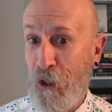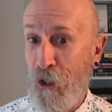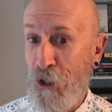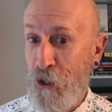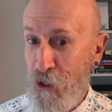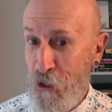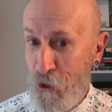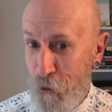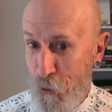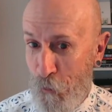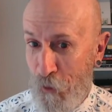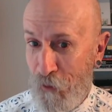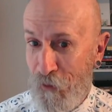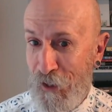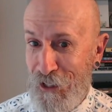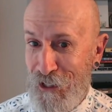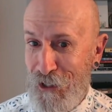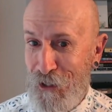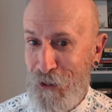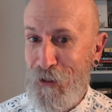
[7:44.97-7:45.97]
to do when they
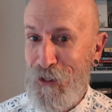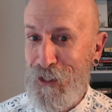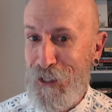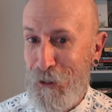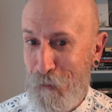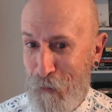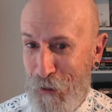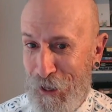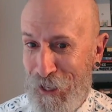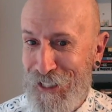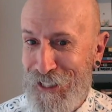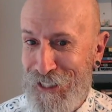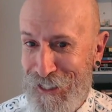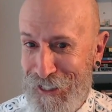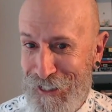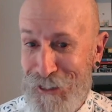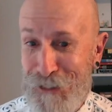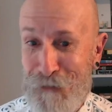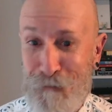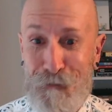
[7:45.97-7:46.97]
choose the piece
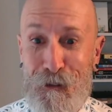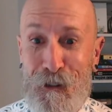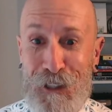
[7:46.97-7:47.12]
that's